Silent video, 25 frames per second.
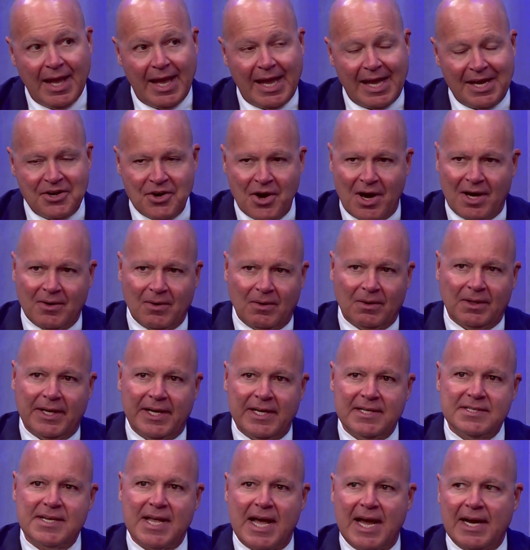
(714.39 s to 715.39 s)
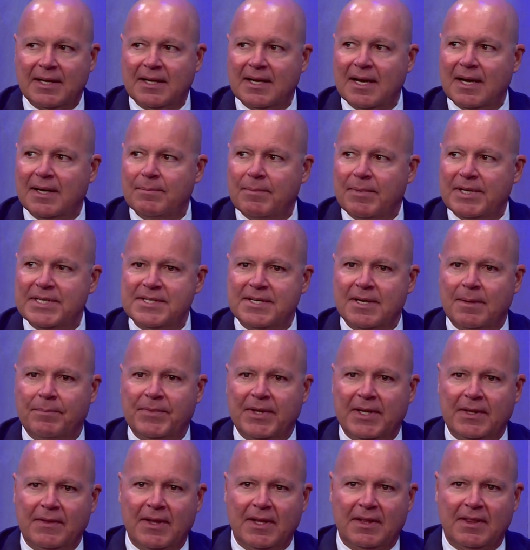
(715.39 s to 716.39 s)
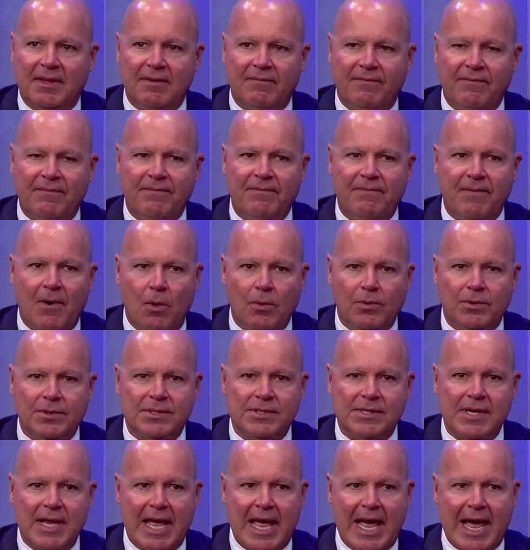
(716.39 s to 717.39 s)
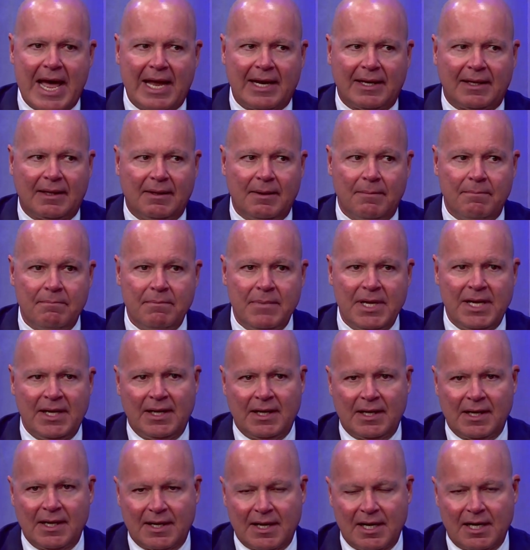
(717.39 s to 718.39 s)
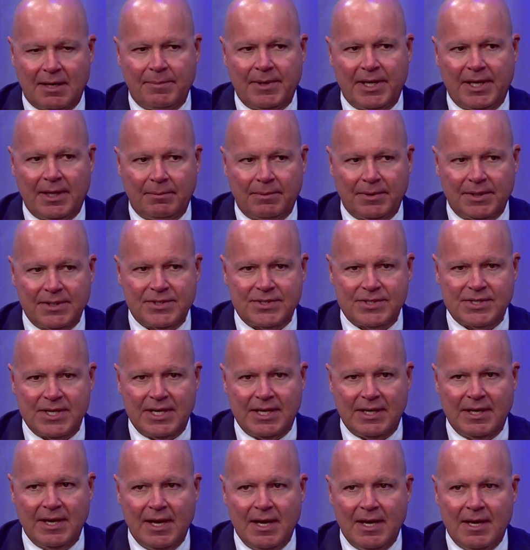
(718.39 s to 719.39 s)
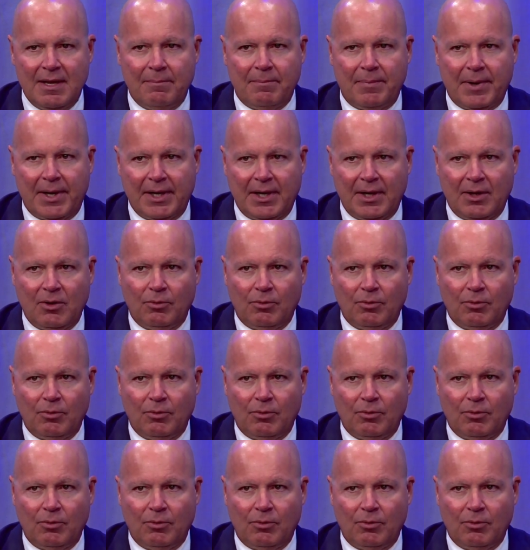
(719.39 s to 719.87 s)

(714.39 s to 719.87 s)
And not only is that going to be something that the folks at the meeting are going to be able to see, but it'll